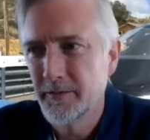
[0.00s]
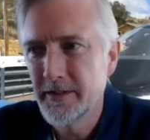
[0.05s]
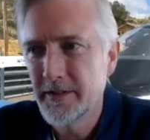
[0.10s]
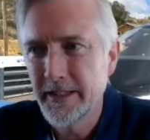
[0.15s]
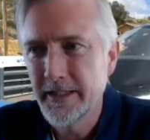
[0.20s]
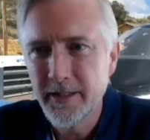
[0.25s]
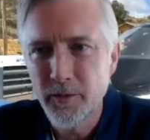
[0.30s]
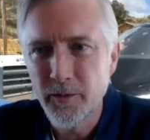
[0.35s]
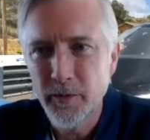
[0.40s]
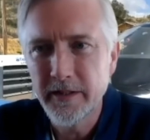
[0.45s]

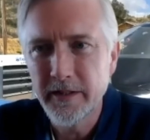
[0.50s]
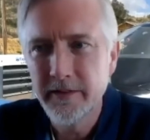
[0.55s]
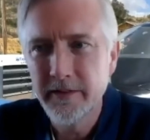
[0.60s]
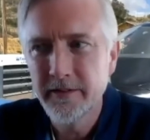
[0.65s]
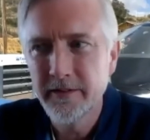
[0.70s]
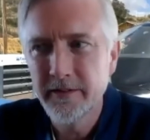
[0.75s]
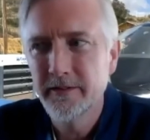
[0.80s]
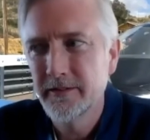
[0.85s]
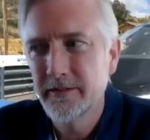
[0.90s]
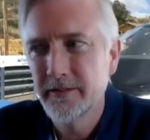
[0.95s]
tinker
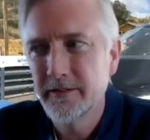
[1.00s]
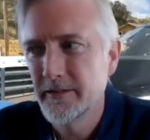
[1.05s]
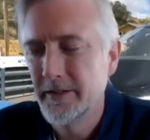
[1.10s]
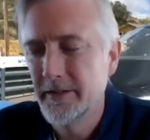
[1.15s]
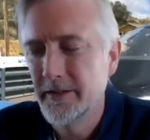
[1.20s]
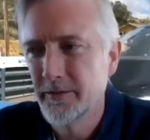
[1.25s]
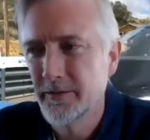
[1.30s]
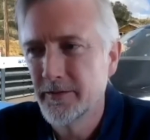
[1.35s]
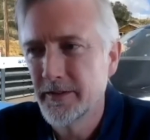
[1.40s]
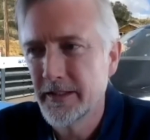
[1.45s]
with,
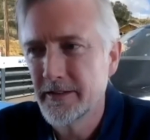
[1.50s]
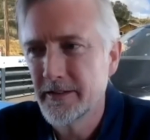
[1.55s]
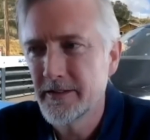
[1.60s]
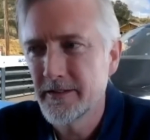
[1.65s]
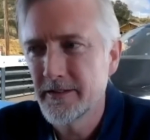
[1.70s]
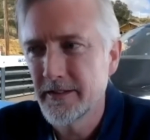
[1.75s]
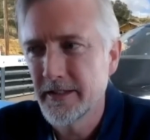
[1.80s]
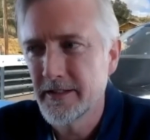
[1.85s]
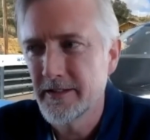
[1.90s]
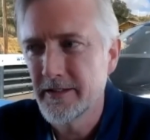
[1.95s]

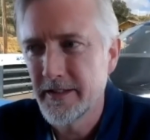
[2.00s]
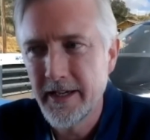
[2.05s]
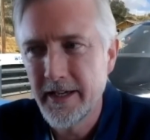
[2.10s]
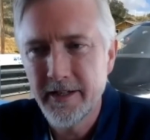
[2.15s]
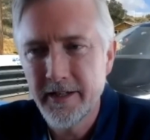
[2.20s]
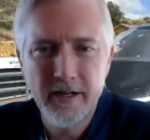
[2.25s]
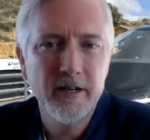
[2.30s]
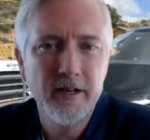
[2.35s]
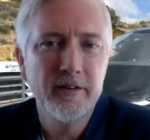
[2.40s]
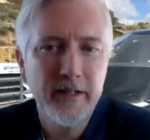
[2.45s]
it's
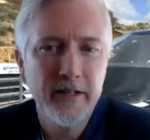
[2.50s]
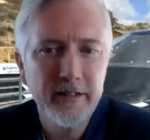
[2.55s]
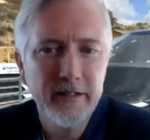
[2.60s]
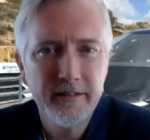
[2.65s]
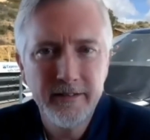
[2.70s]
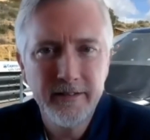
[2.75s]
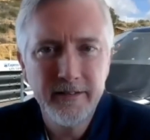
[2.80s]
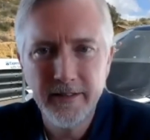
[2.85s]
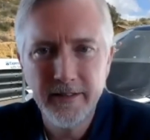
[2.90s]
their car, right?